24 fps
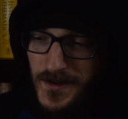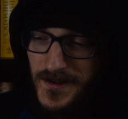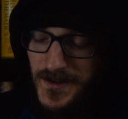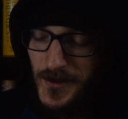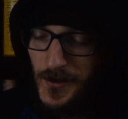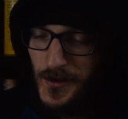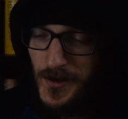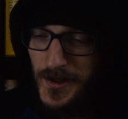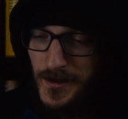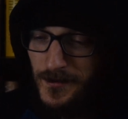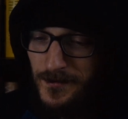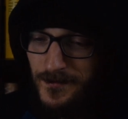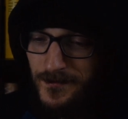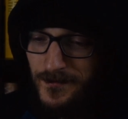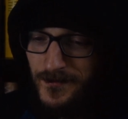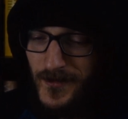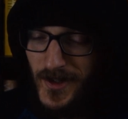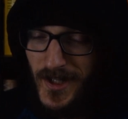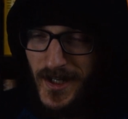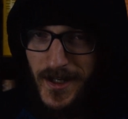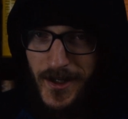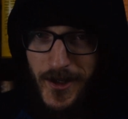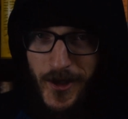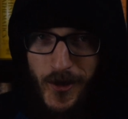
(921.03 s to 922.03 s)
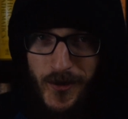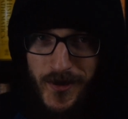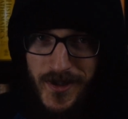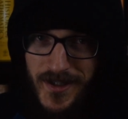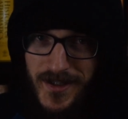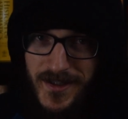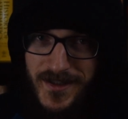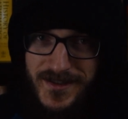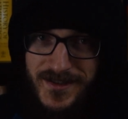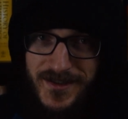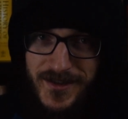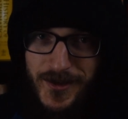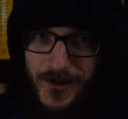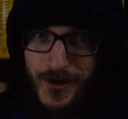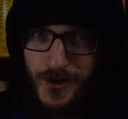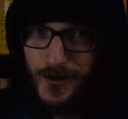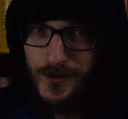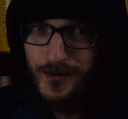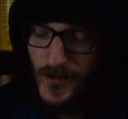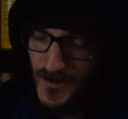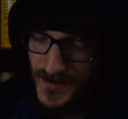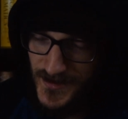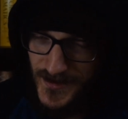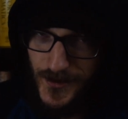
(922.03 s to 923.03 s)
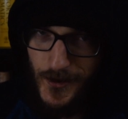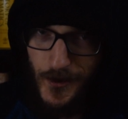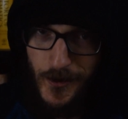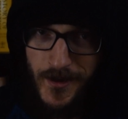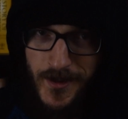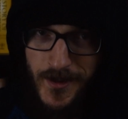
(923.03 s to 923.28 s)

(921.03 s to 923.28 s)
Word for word: to it and I know he is too. Let's do